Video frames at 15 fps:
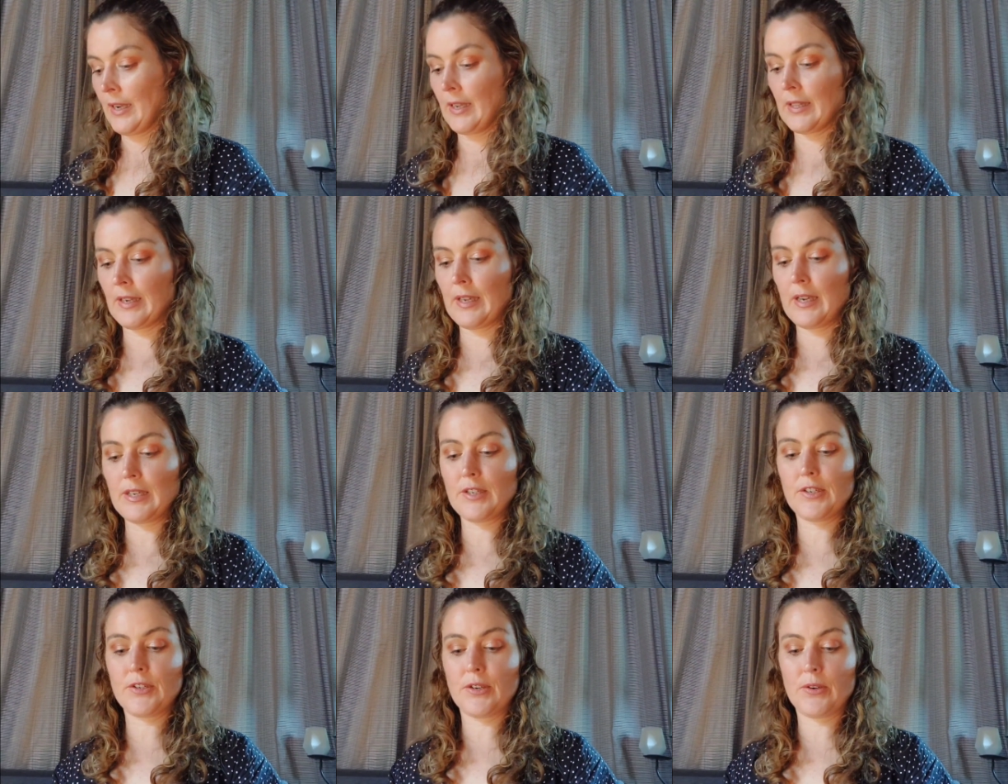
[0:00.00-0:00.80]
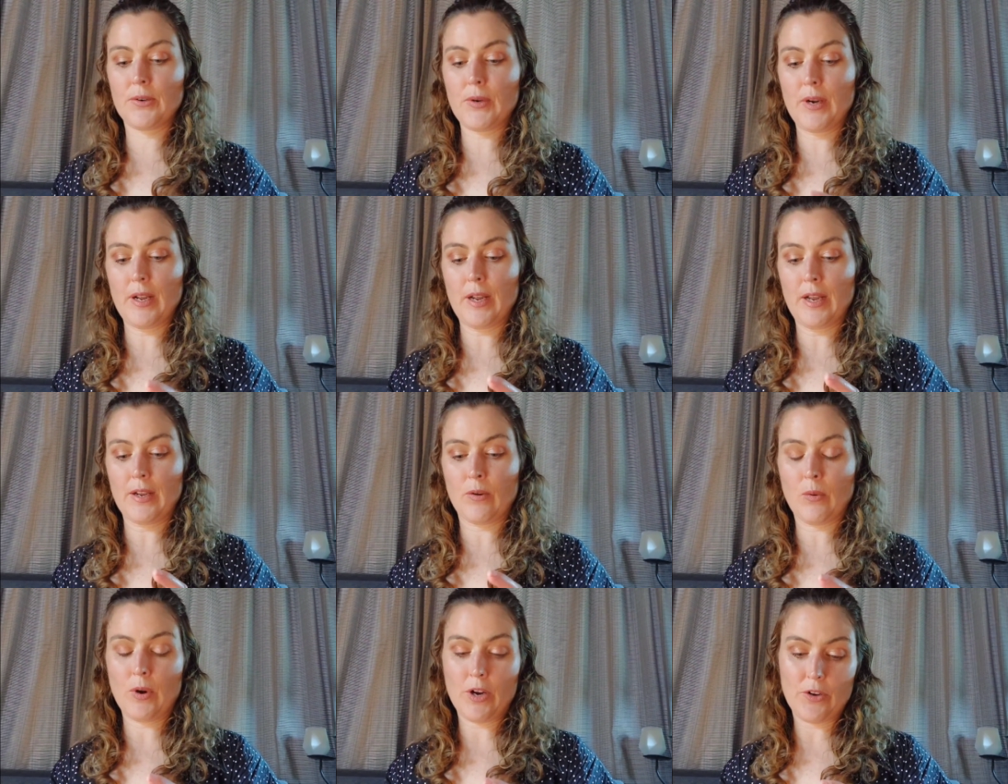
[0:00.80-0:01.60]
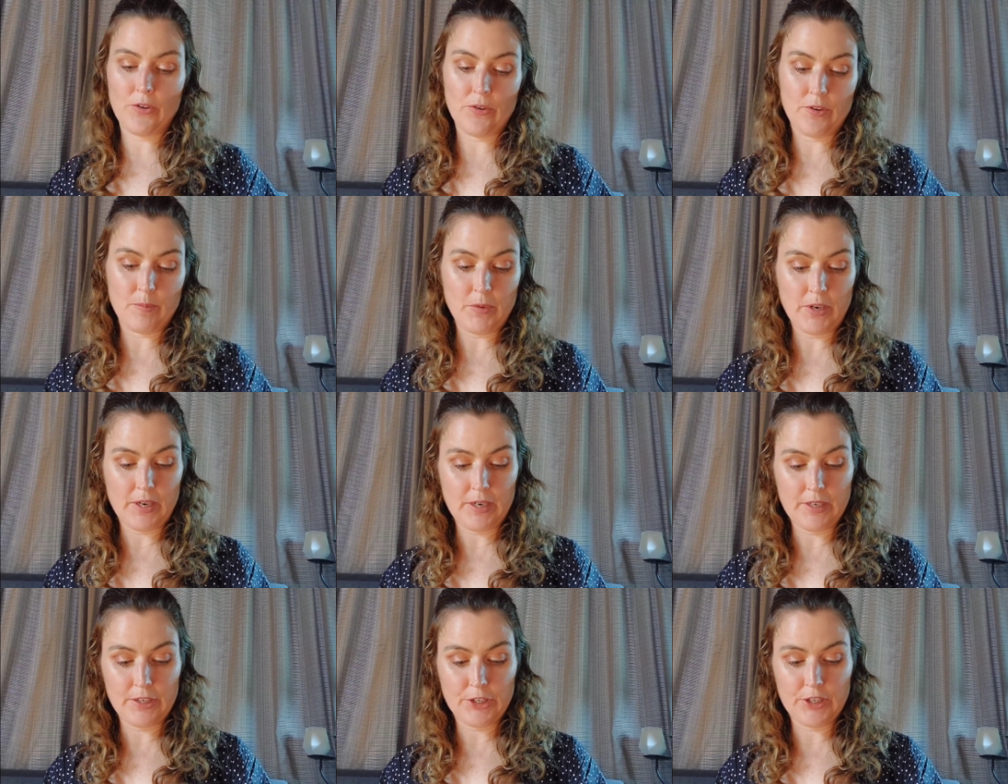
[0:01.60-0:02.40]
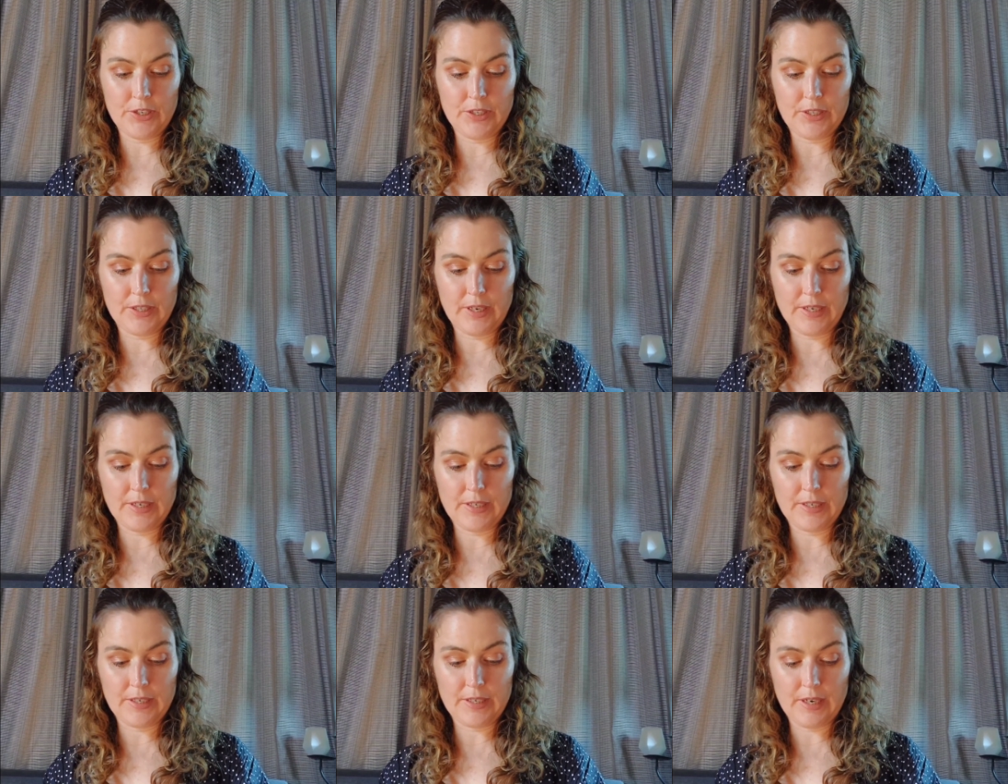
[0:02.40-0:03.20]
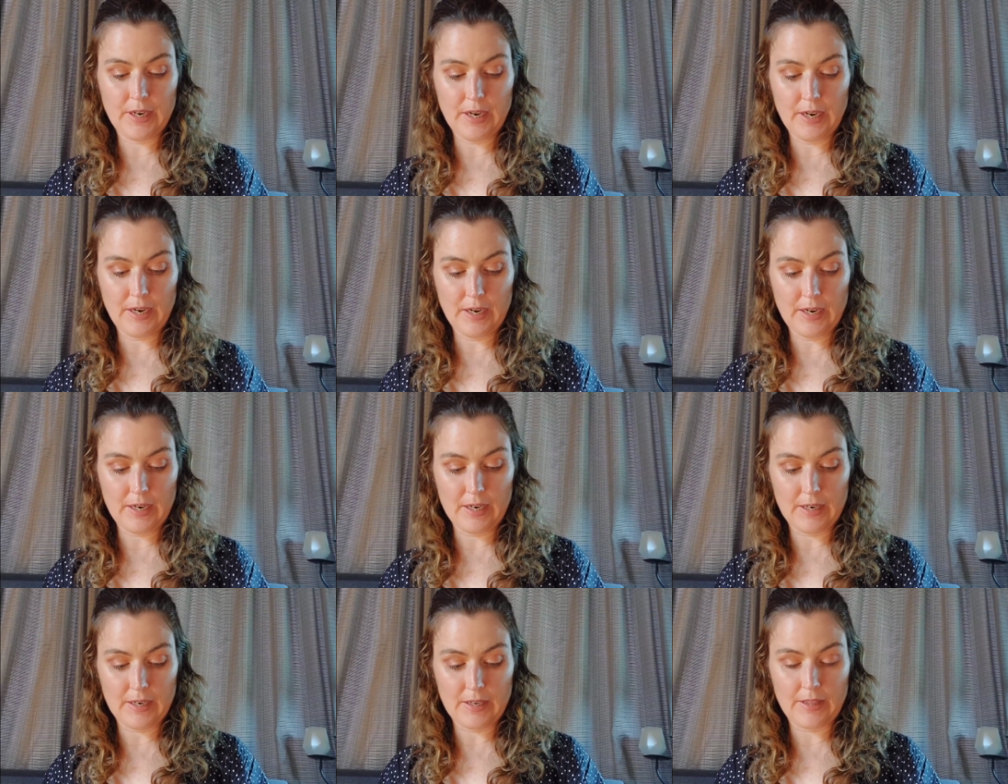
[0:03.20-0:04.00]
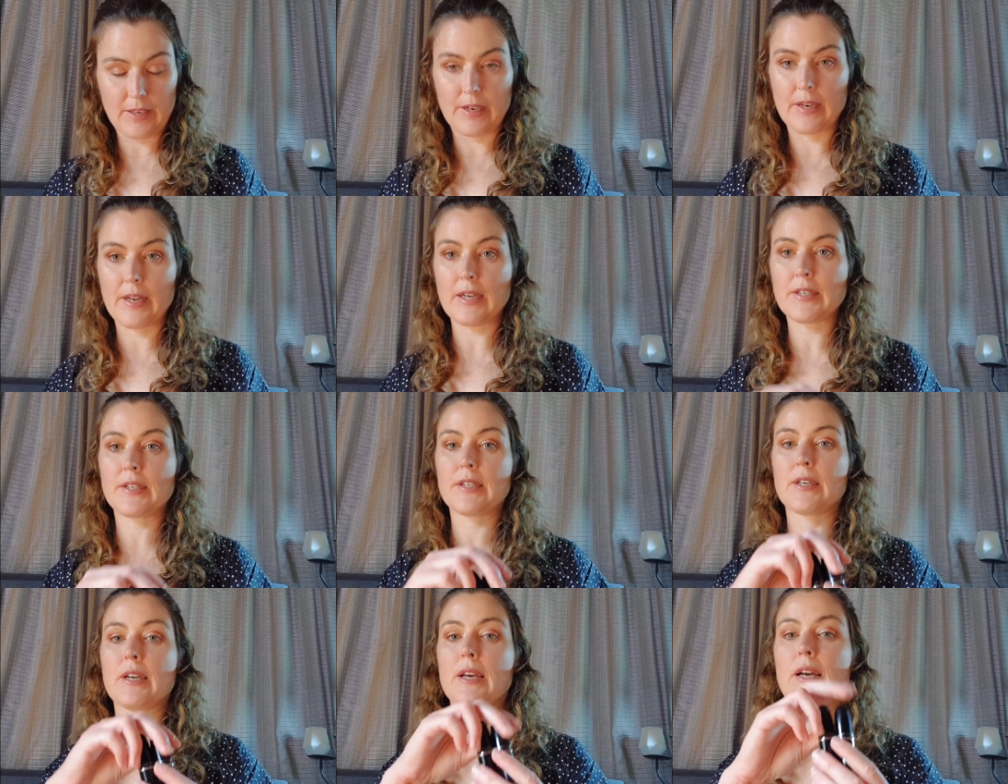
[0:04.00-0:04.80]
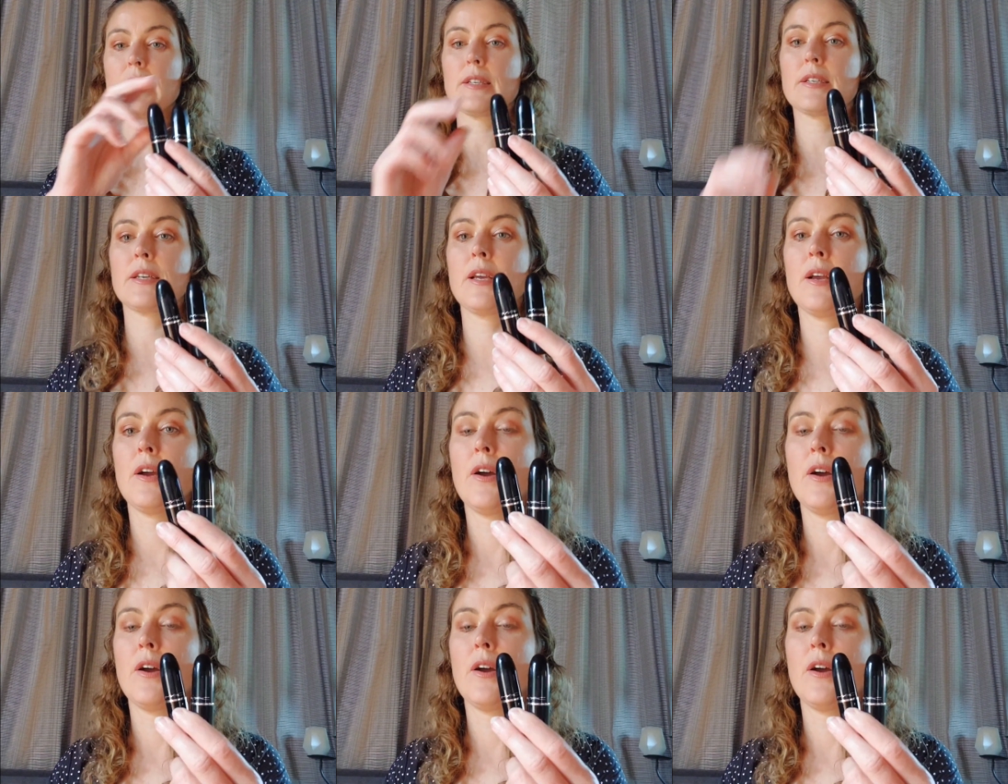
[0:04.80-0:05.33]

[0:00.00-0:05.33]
And the last 2 are quite new to my collection. These are the Lusterglass.